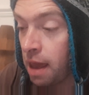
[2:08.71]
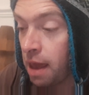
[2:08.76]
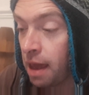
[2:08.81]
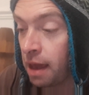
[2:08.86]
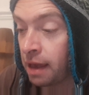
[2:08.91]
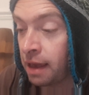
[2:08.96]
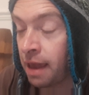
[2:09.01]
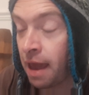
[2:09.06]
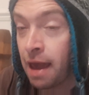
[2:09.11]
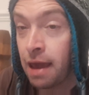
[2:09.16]

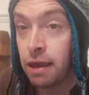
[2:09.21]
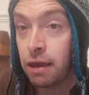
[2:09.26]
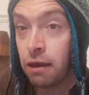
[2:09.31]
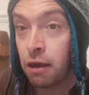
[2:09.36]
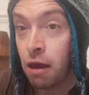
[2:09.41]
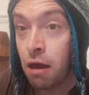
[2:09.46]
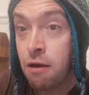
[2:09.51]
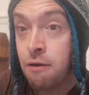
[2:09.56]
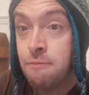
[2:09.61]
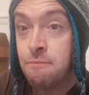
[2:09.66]
a
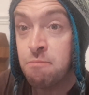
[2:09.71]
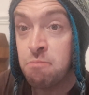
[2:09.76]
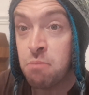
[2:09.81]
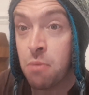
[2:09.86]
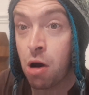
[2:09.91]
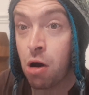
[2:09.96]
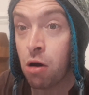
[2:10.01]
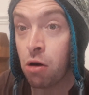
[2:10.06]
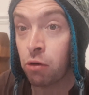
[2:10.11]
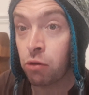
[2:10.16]
cake
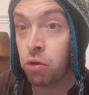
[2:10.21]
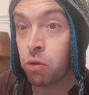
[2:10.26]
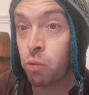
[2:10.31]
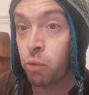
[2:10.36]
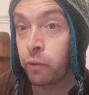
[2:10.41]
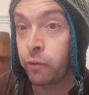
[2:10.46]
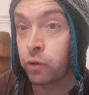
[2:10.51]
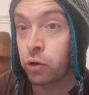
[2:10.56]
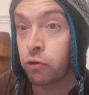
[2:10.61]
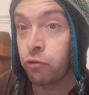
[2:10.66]
marked
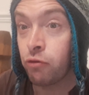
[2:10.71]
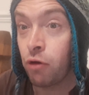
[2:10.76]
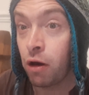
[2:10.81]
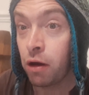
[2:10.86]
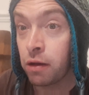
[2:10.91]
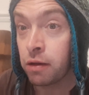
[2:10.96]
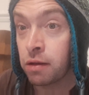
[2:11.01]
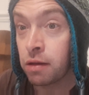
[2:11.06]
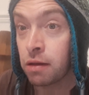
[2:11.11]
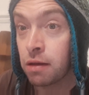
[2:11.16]
with a
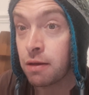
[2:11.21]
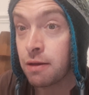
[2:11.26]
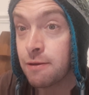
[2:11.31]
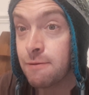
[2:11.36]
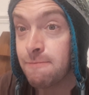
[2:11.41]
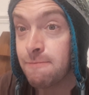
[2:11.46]
cross.